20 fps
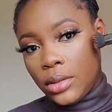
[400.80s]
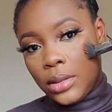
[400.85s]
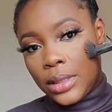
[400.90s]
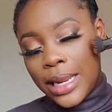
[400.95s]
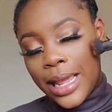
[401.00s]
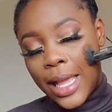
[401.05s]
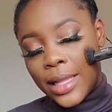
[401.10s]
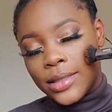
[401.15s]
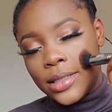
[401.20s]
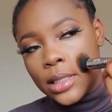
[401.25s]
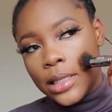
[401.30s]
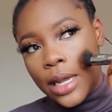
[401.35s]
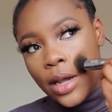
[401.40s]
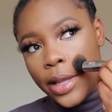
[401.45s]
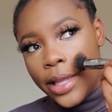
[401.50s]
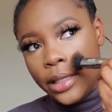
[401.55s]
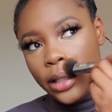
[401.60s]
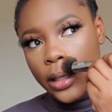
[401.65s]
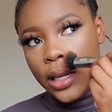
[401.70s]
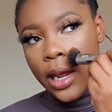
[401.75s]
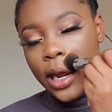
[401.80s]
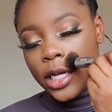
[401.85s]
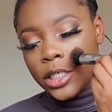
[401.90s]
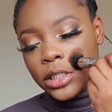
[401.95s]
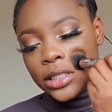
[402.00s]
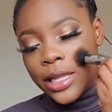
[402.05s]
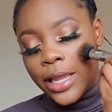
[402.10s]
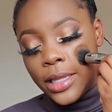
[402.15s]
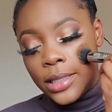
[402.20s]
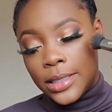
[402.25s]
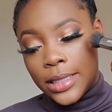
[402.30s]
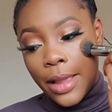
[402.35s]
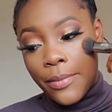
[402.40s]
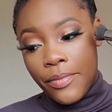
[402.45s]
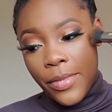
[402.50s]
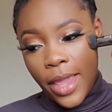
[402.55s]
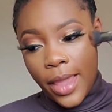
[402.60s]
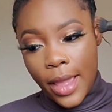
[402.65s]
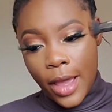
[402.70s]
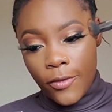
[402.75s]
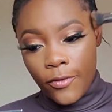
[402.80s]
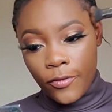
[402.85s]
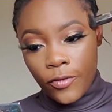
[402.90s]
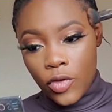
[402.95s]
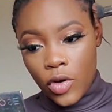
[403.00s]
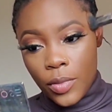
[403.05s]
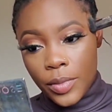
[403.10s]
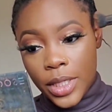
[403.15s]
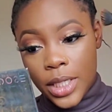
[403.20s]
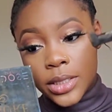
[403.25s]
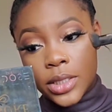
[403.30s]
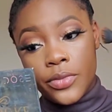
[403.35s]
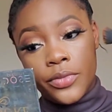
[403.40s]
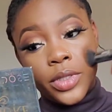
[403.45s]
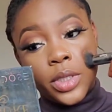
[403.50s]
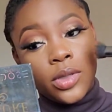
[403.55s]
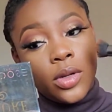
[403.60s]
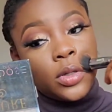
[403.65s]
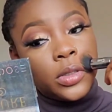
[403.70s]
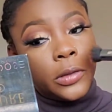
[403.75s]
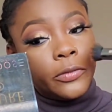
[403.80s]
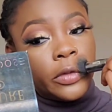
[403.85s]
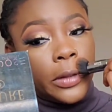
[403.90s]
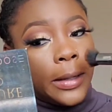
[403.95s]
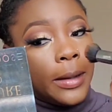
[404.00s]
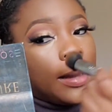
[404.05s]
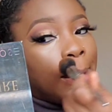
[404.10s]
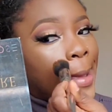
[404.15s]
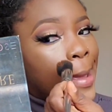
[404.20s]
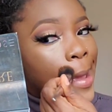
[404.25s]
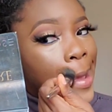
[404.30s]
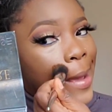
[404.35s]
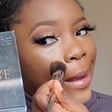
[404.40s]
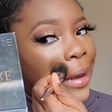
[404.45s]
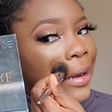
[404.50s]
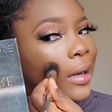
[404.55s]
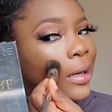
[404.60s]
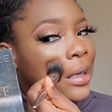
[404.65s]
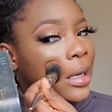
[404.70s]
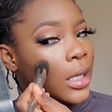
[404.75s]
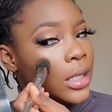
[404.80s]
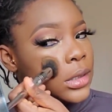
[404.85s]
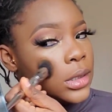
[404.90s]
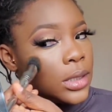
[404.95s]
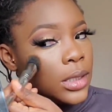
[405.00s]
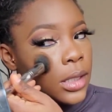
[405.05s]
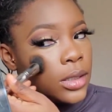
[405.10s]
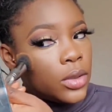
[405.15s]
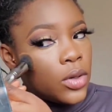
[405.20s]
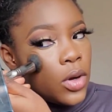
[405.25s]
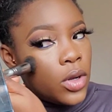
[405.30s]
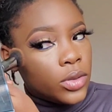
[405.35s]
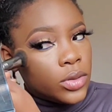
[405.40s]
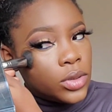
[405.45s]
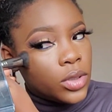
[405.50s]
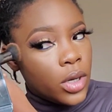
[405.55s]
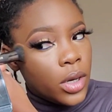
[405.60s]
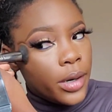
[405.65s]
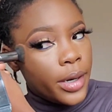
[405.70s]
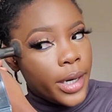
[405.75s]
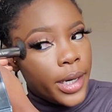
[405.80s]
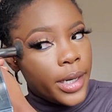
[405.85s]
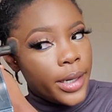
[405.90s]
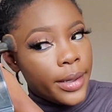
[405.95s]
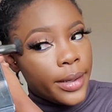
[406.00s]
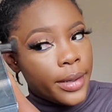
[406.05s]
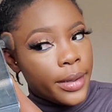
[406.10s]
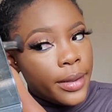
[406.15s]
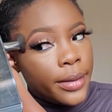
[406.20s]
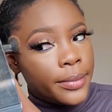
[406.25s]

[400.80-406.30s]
cancel out any harsh lines that may have formed as a result of our highlighting and contouring.